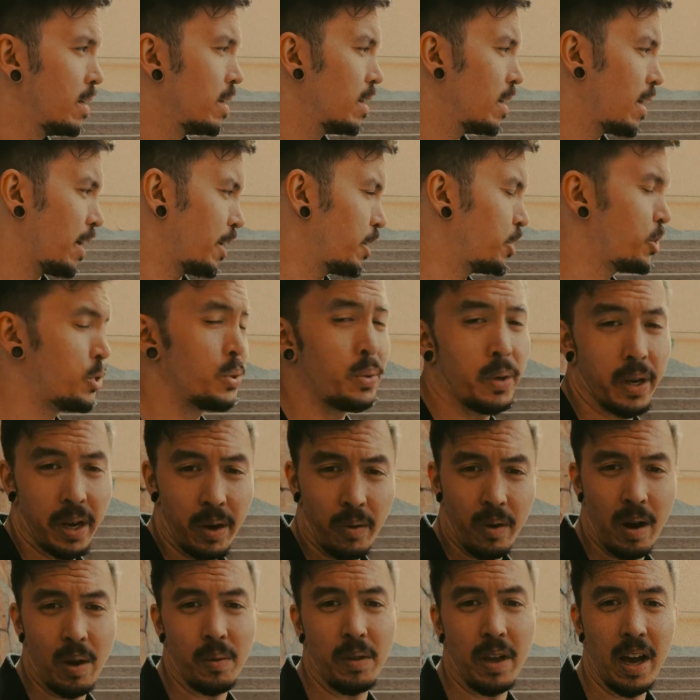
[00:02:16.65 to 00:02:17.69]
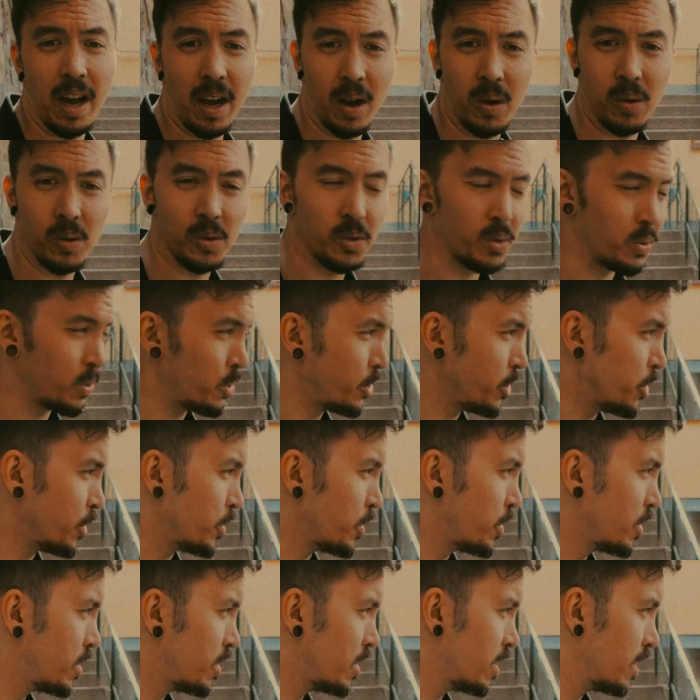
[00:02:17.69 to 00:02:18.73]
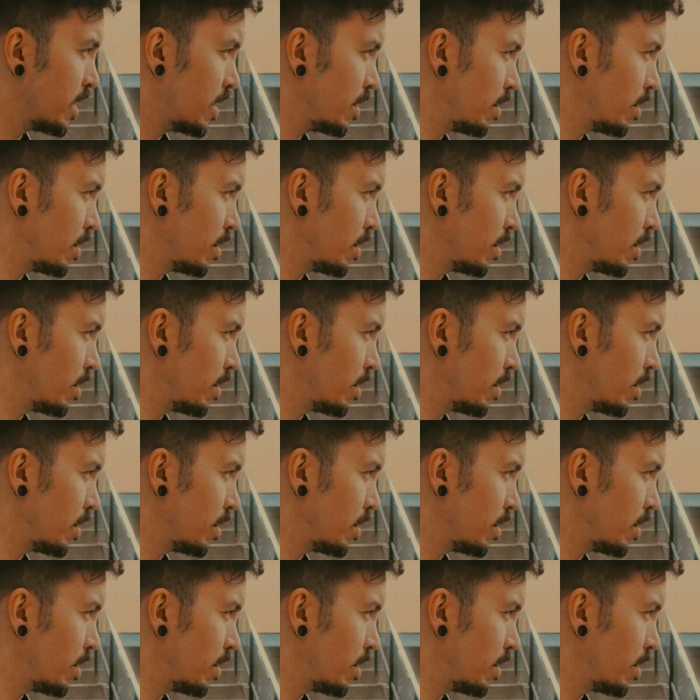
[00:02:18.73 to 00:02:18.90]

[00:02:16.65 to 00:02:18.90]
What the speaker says: like shooting around the house or just